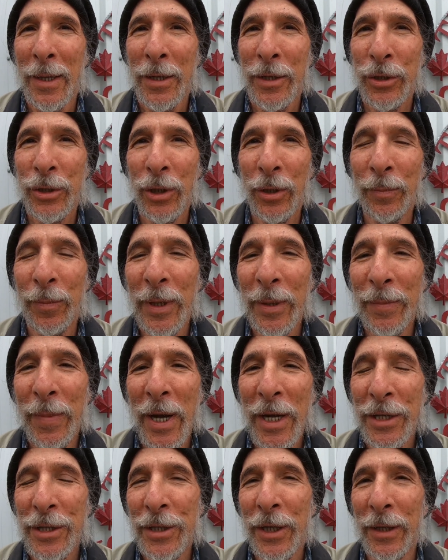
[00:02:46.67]
should be
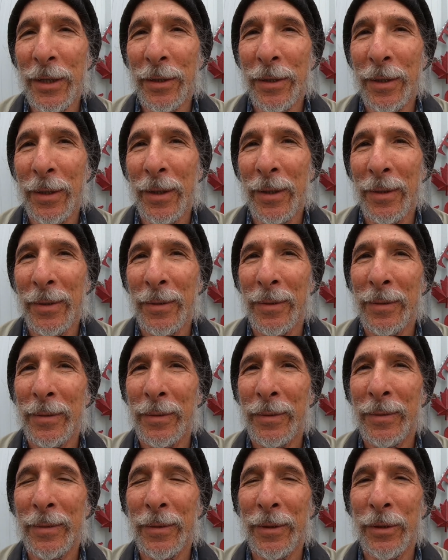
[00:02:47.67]
basic
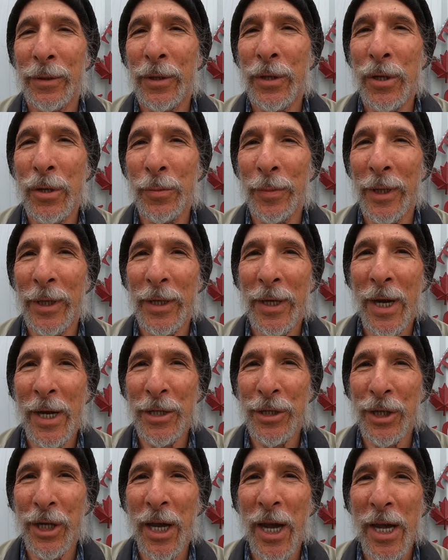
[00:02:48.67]
to human
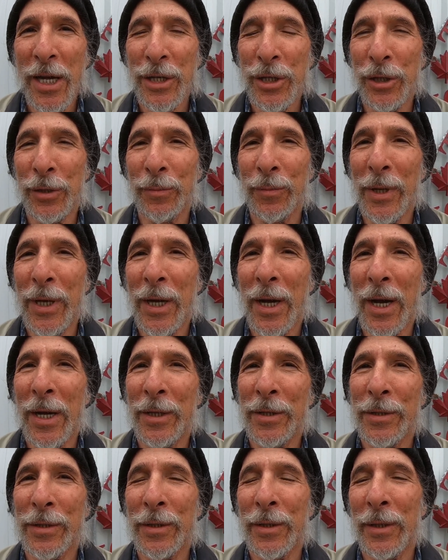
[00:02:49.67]
education,
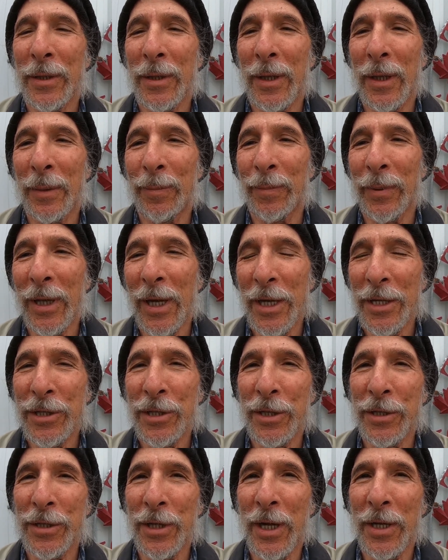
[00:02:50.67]
because it
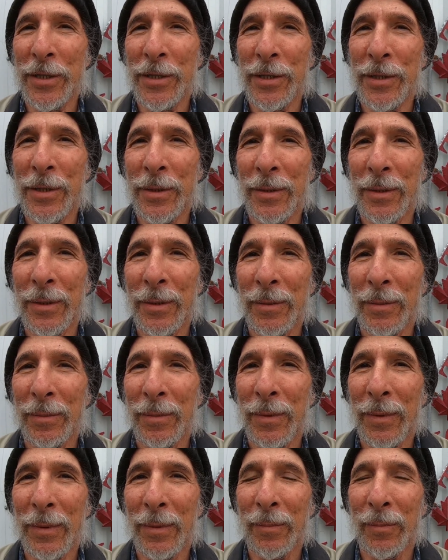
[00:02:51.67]
places us
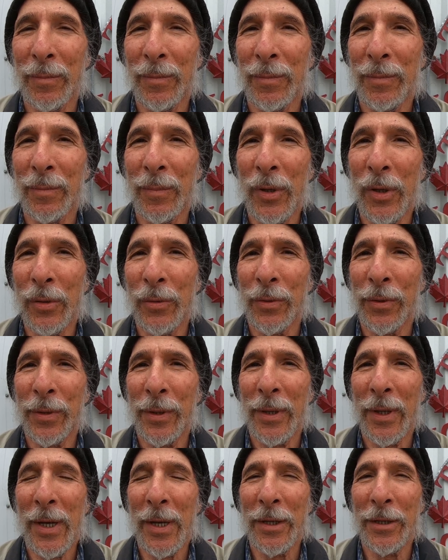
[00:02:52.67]
both
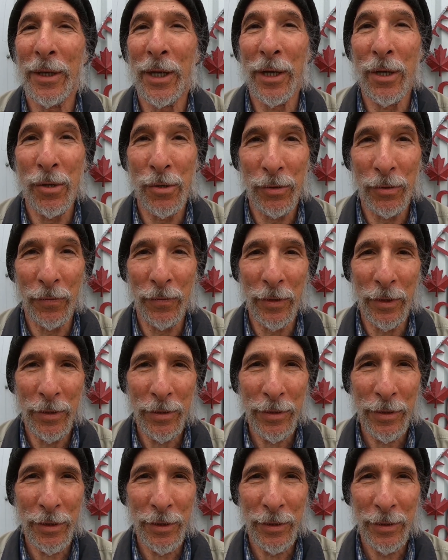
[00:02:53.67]
in the
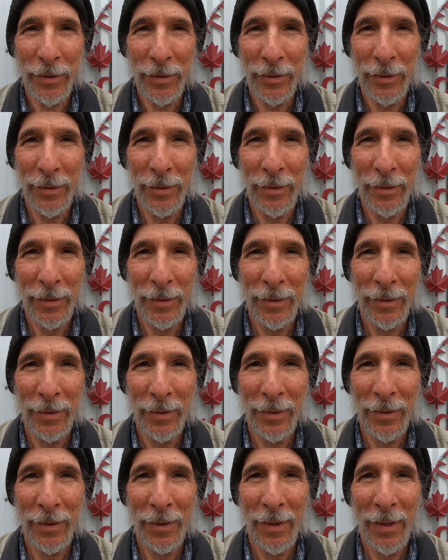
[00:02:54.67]
universe
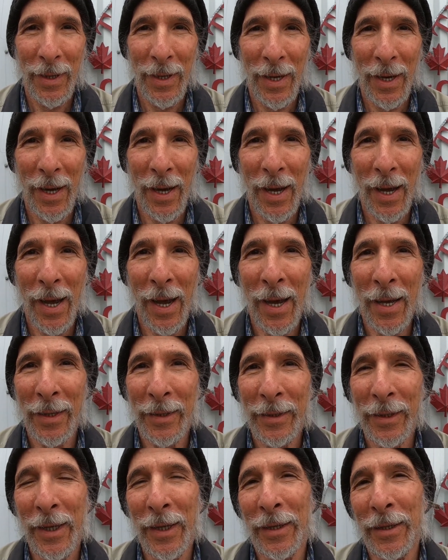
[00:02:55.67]

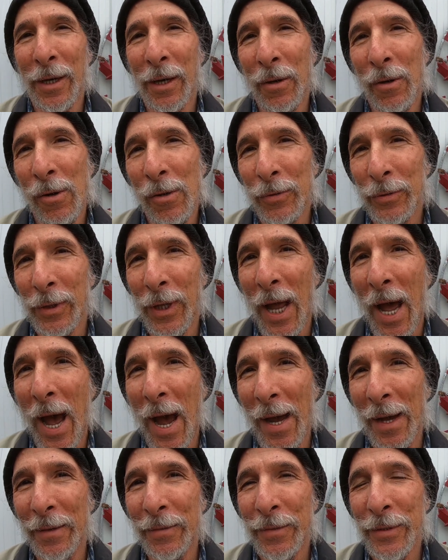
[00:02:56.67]
and in our own
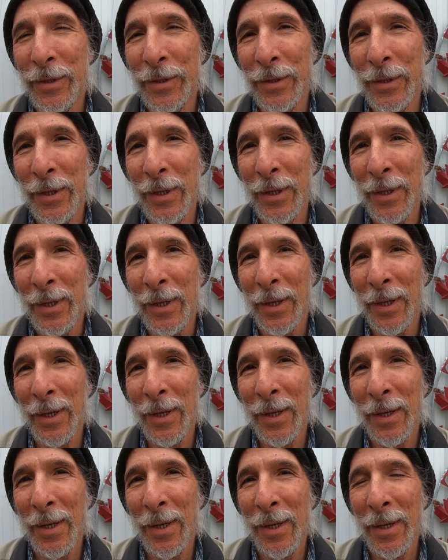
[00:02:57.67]
lives
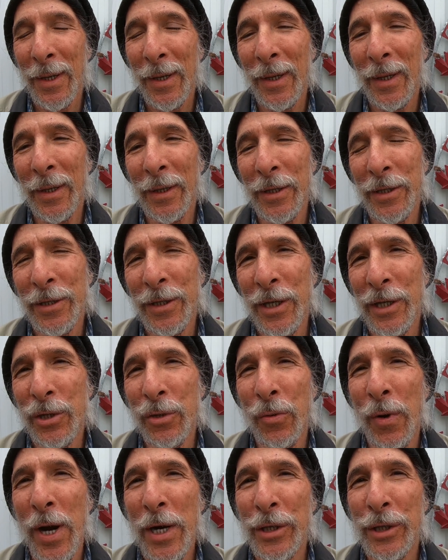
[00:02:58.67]
in a
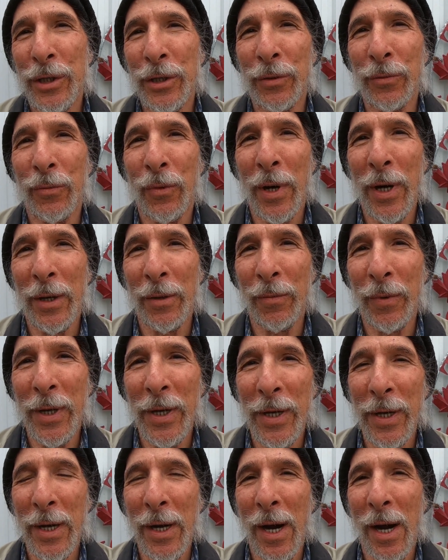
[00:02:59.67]
situation where
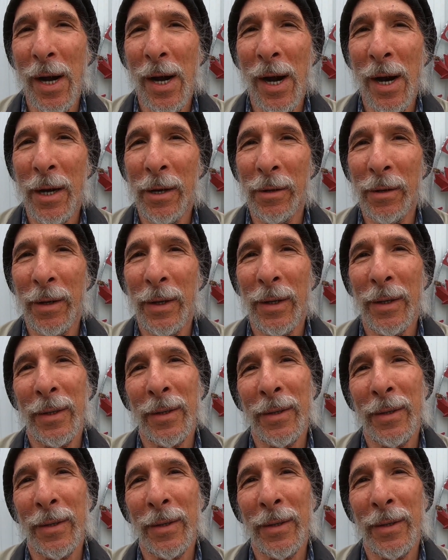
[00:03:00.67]
we are